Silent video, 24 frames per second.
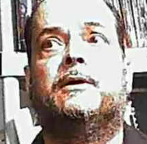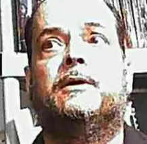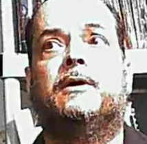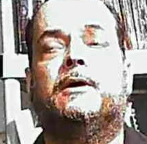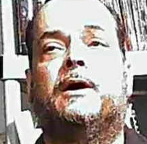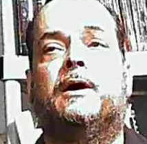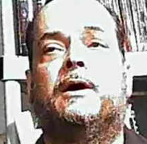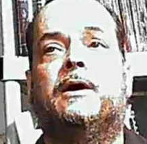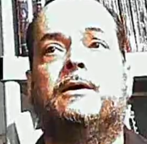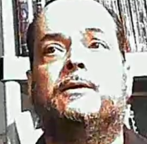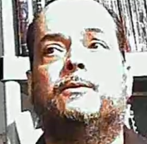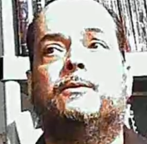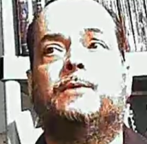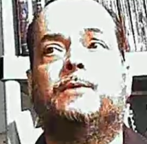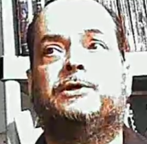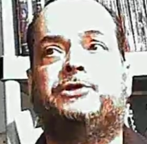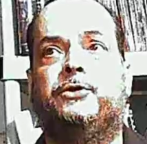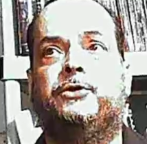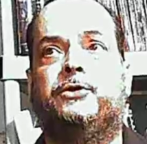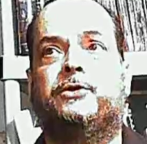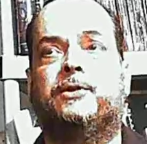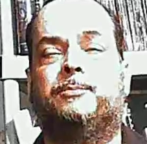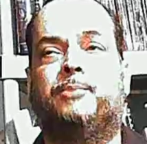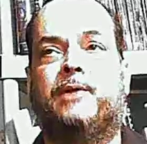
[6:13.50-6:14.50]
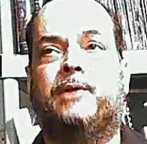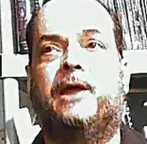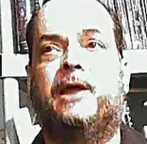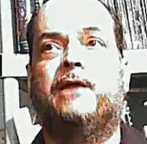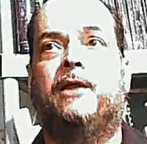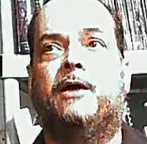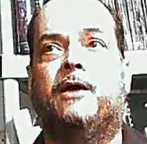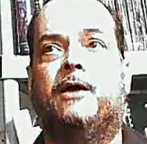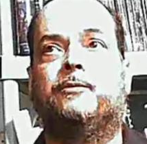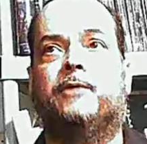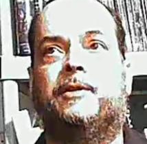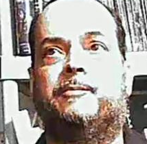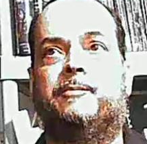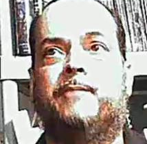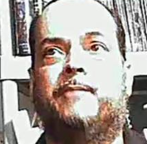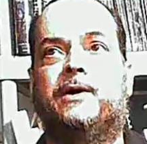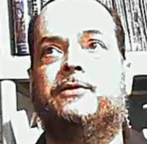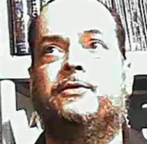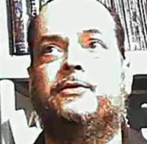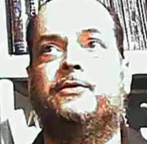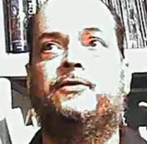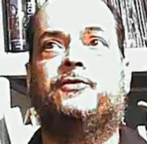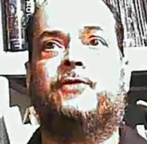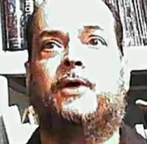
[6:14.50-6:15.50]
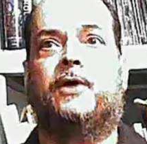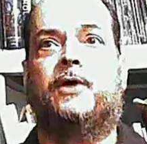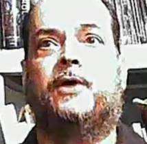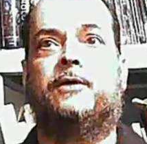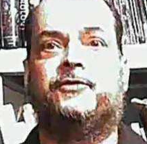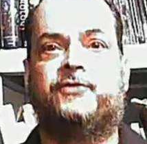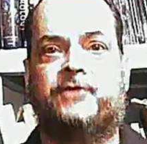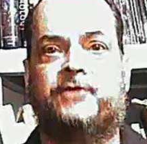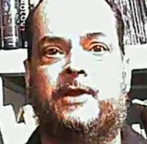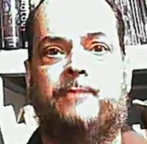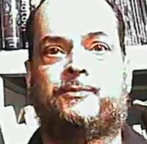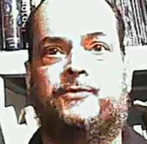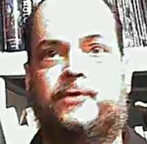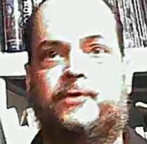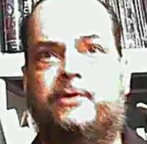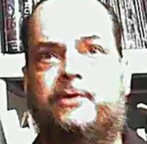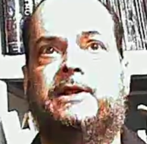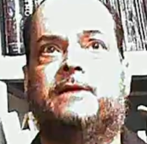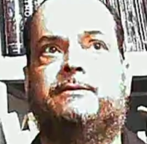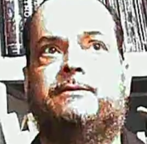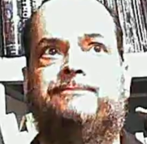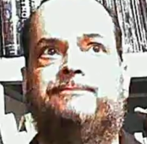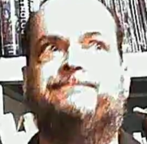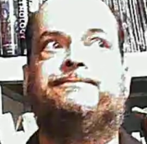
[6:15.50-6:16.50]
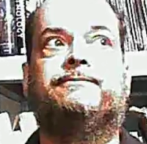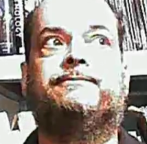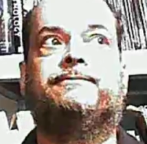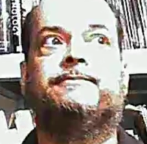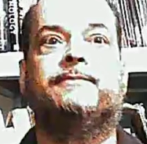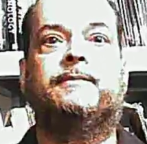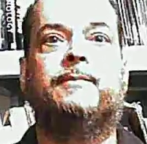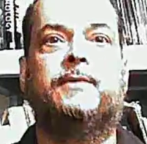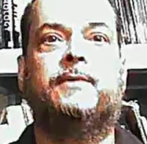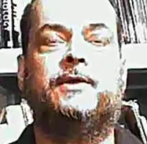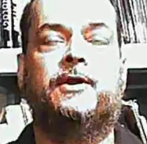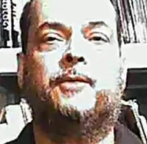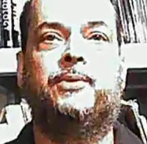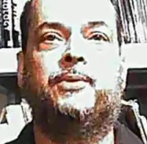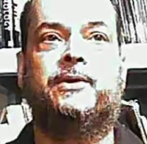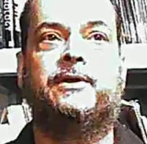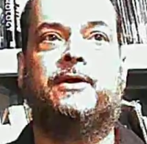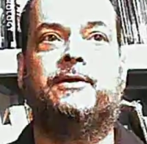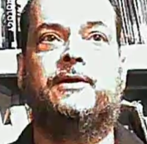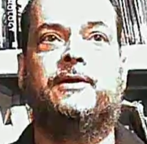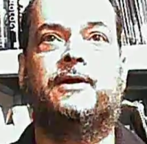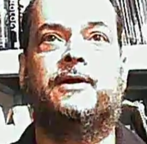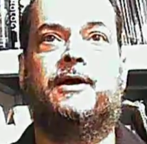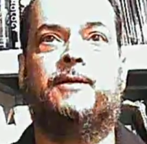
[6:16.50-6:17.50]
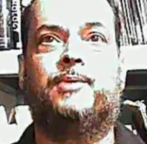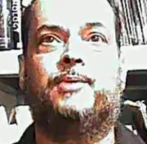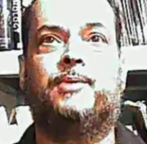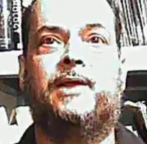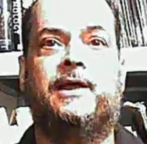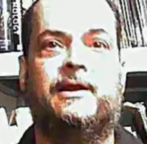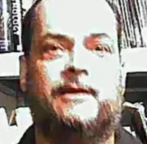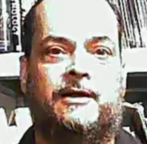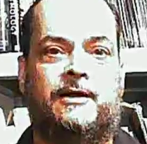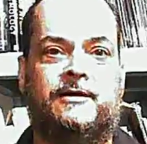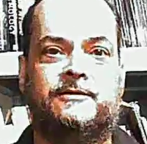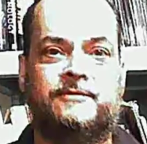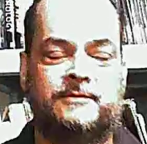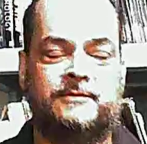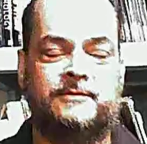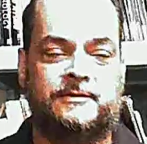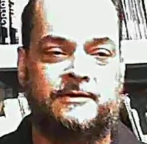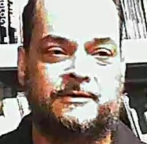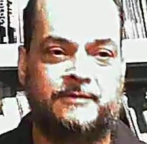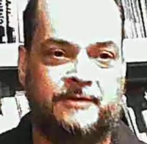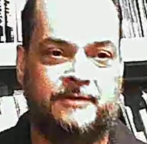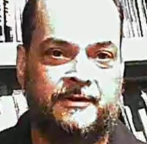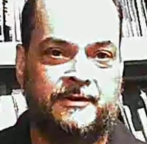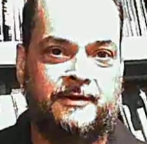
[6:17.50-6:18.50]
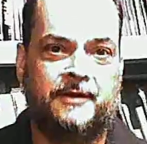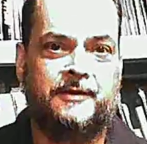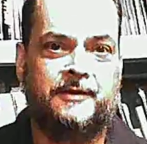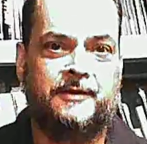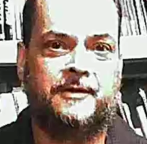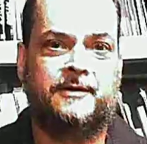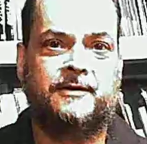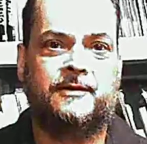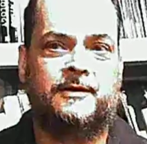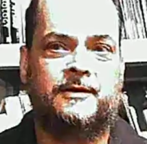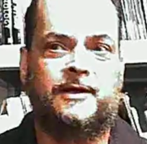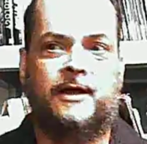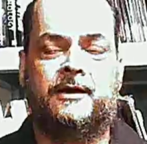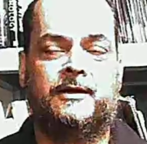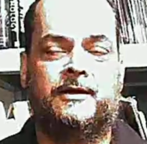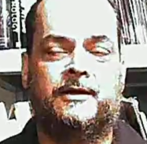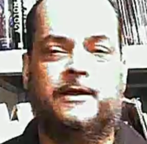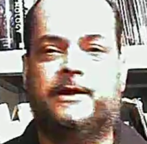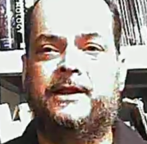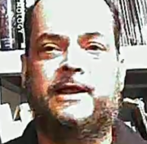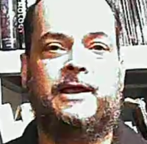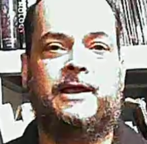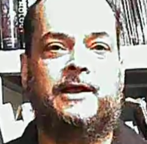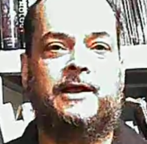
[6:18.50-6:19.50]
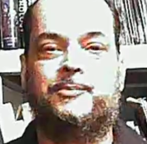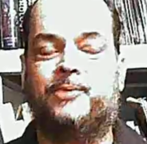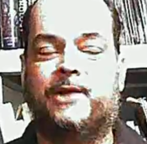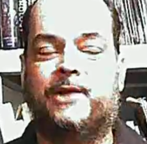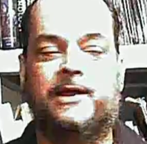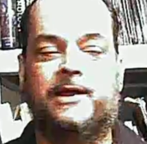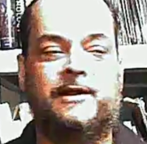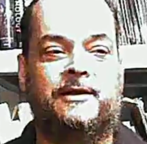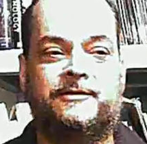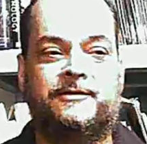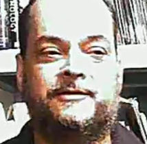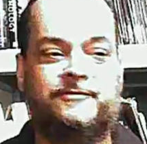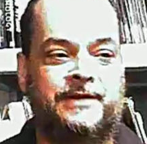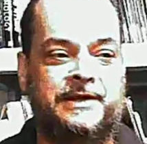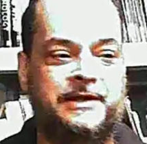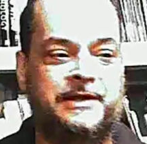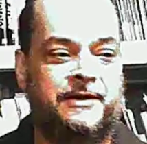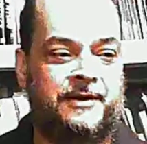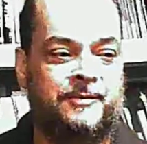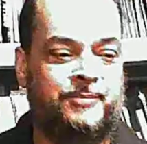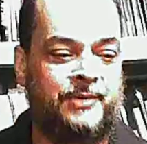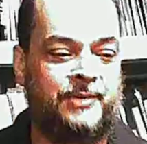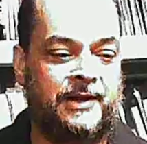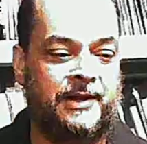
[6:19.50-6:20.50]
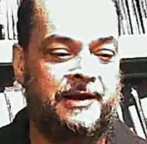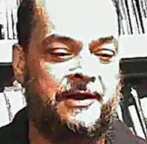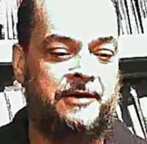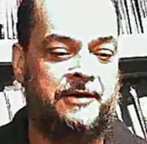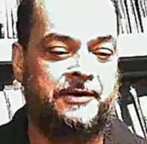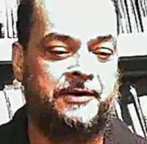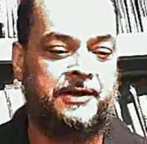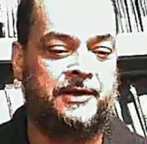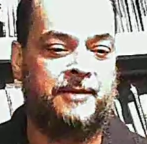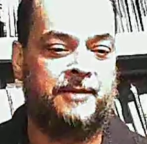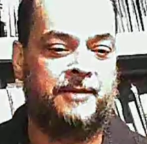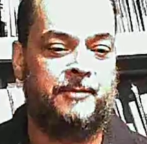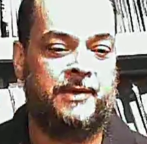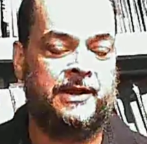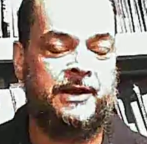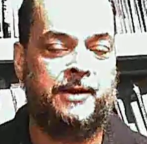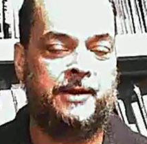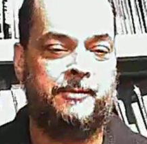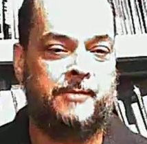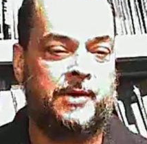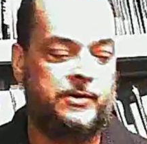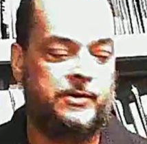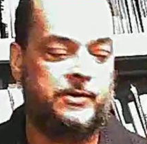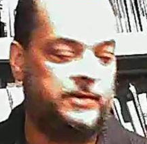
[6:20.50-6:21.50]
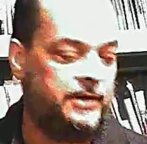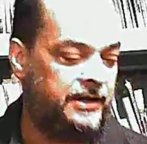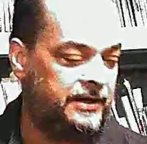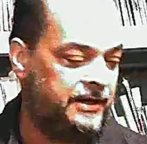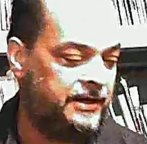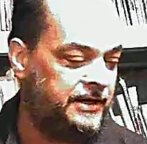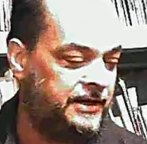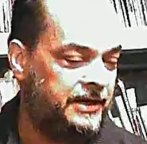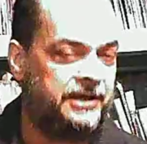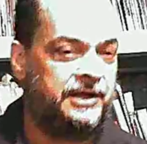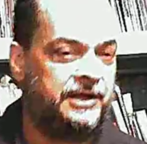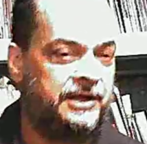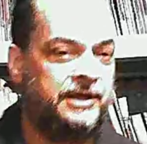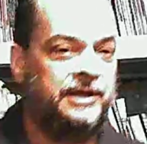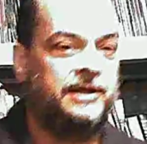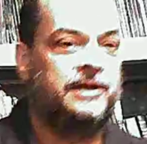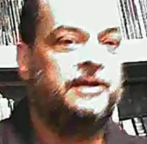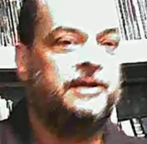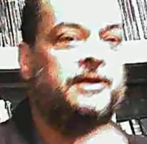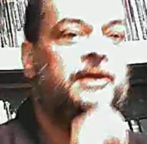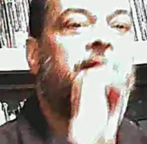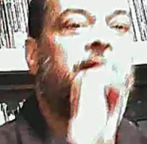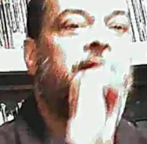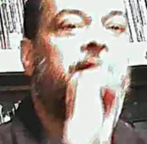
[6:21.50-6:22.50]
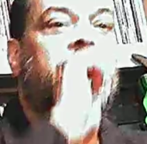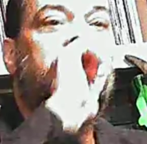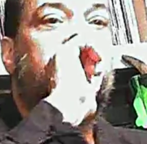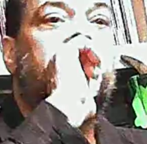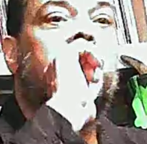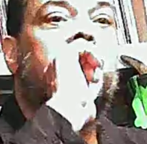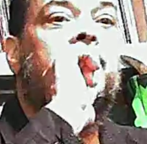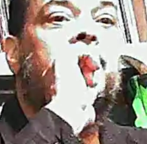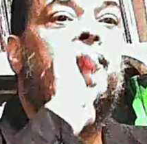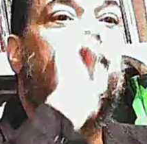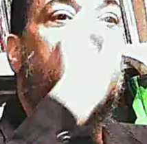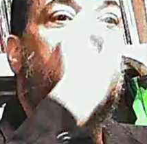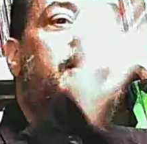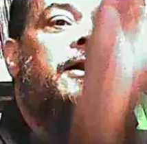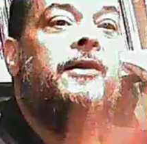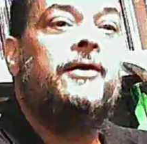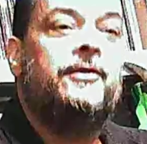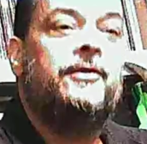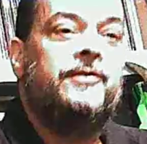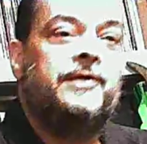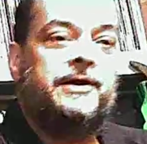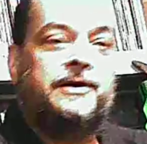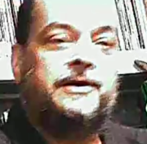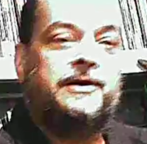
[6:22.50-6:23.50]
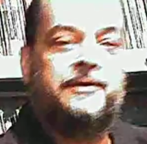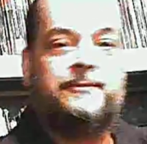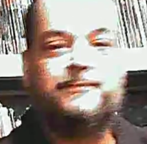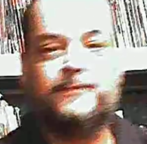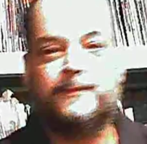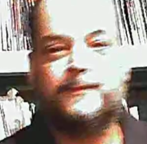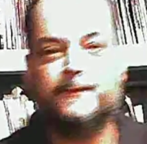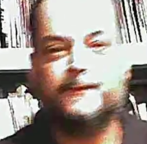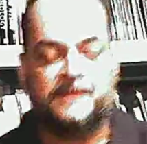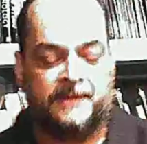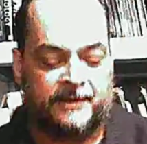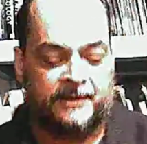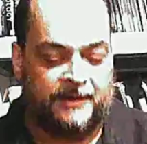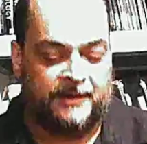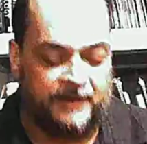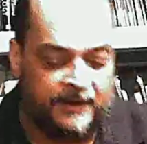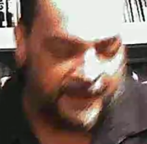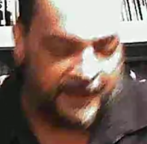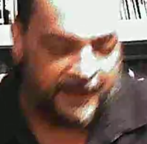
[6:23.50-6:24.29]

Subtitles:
which you could play along with the modes on step 3. You know, put on a play along, any kind of play along video, and play along in any mode in any key. They're all there. Have a nice